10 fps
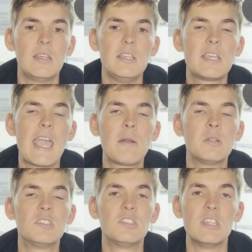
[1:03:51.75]
He
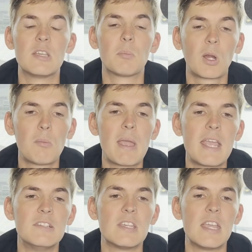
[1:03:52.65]
accounted seeing
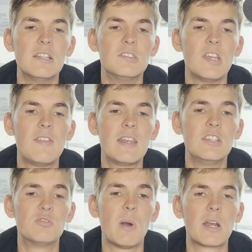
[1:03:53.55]
mermaids and said that he
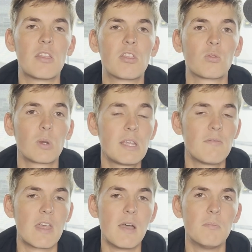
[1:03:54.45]
spotted three
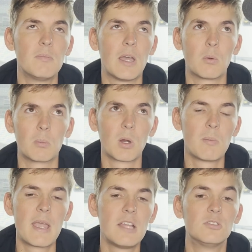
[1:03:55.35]
of them that were
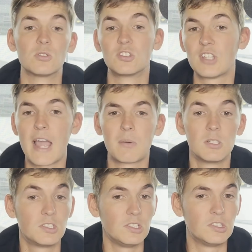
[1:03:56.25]
mermaids or
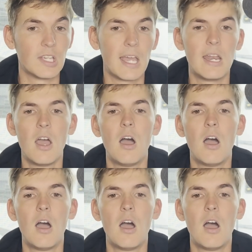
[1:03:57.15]
sirens, he said,